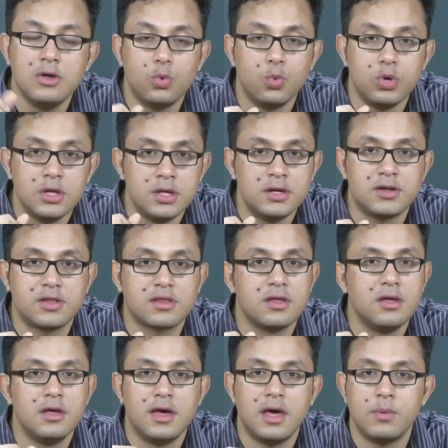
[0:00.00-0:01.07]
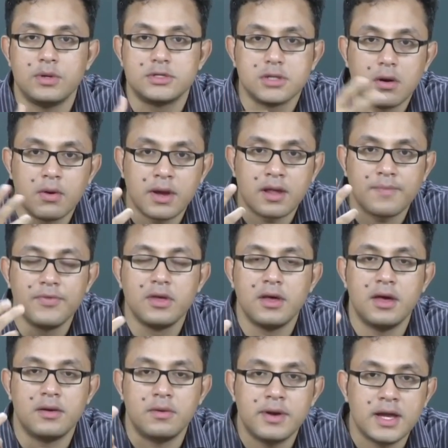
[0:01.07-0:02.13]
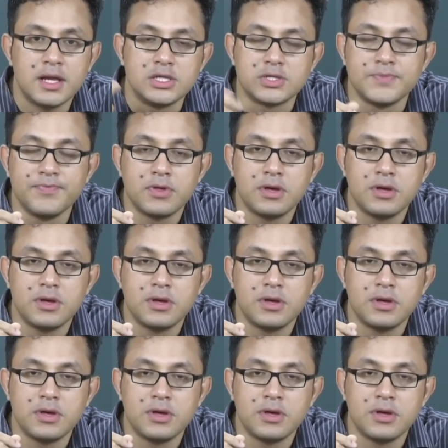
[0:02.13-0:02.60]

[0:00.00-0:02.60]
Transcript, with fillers: words and rhetoric and rage.